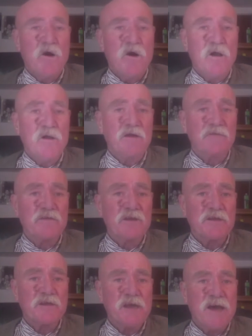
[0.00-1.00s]
of the
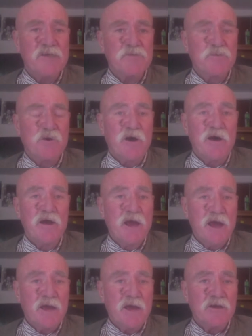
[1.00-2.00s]
diaspora
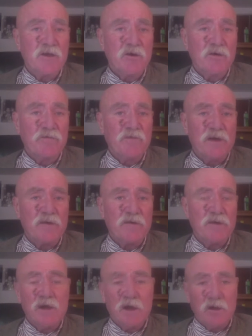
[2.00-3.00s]
and go and fight
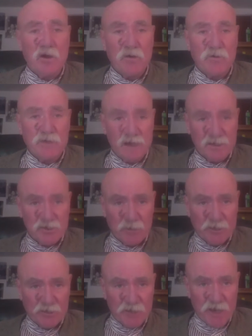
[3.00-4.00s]
along with the
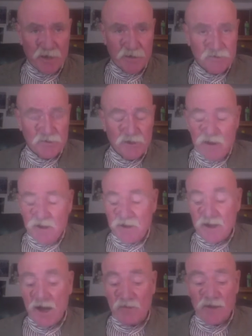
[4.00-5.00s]
Azerbaijanis?
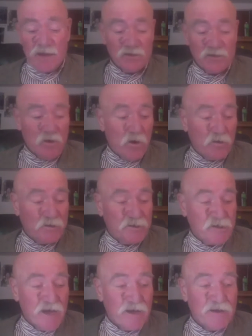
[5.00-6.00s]
Now, that all
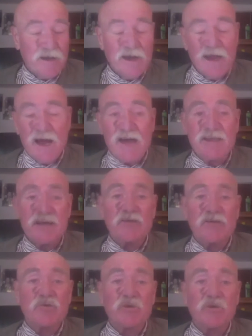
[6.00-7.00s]
said, I think it's really